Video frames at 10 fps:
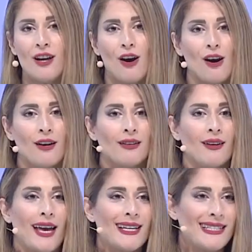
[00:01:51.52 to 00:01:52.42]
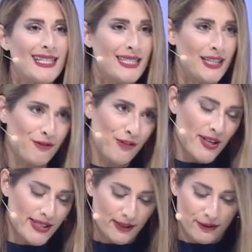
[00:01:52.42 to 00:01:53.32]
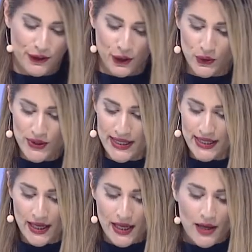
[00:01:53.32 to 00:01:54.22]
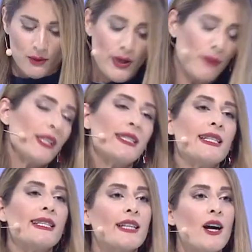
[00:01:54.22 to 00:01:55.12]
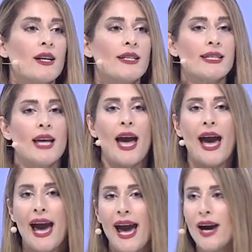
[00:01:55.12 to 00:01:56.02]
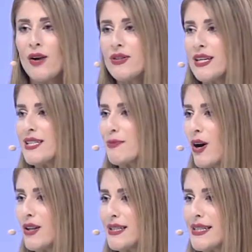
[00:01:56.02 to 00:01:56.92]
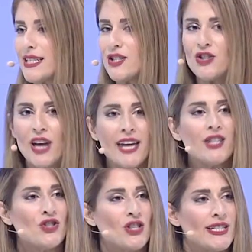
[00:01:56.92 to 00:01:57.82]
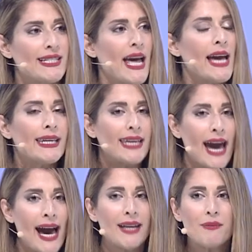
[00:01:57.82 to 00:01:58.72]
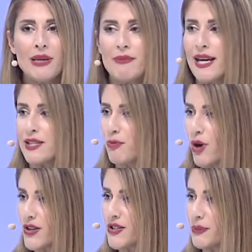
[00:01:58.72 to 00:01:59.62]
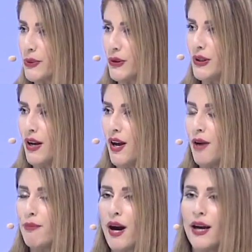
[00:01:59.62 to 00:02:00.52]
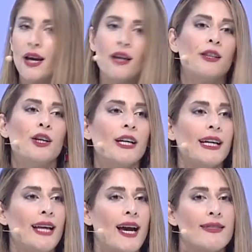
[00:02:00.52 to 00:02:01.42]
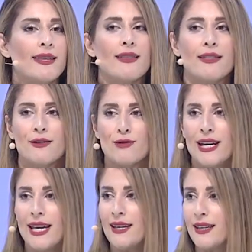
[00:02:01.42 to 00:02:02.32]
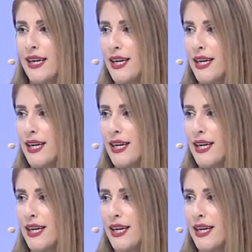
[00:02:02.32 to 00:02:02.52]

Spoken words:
on exiting fossil fuels, we will discuss how these policy changes can be made possible by looking at the three key